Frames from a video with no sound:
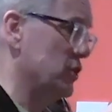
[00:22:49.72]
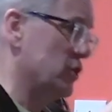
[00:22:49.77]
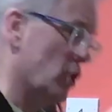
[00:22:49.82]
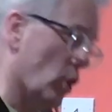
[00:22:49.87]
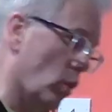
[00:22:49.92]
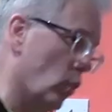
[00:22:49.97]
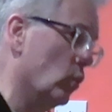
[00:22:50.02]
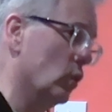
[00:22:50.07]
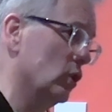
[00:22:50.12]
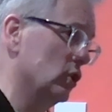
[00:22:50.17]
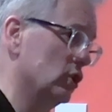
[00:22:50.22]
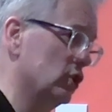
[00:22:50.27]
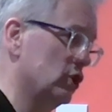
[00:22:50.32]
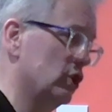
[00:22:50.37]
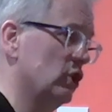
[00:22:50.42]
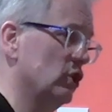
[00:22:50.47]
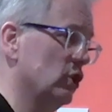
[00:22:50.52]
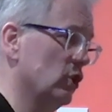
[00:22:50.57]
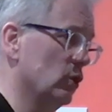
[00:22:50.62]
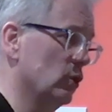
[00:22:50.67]
known
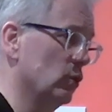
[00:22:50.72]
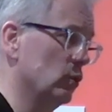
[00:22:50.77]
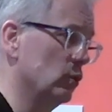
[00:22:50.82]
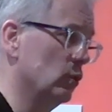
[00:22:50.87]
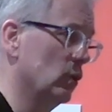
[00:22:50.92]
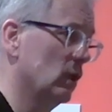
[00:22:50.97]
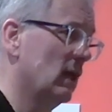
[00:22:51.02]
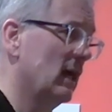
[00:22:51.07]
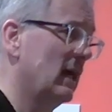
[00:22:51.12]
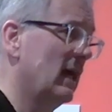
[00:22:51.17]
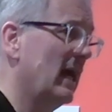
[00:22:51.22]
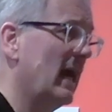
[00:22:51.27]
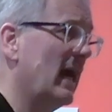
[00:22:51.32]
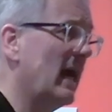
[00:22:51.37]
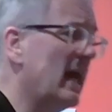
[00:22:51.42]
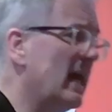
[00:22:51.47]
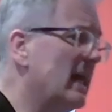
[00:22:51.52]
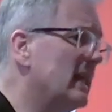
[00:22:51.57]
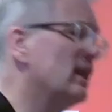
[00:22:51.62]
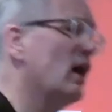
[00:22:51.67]
to you
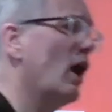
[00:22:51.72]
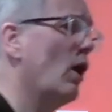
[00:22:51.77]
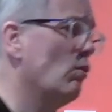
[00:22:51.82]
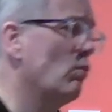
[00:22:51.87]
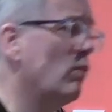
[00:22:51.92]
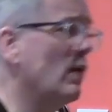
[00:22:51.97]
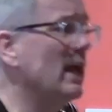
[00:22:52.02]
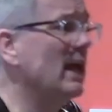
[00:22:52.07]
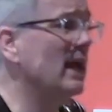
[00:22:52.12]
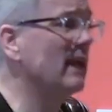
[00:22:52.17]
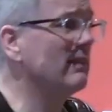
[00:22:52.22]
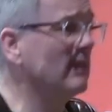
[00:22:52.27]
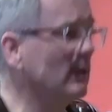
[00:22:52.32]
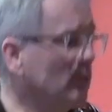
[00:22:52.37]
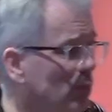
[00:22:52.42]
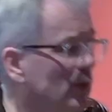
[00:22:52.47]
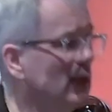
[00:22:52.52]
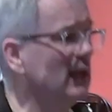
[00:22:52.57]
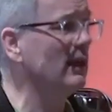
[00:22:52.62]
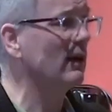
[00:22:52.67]
in a way
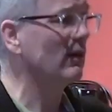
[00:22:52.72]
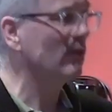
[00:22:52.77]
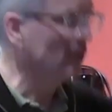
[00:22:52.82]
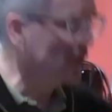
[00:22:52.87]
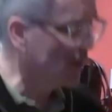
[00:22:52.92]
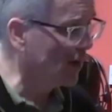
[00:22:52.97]
that we are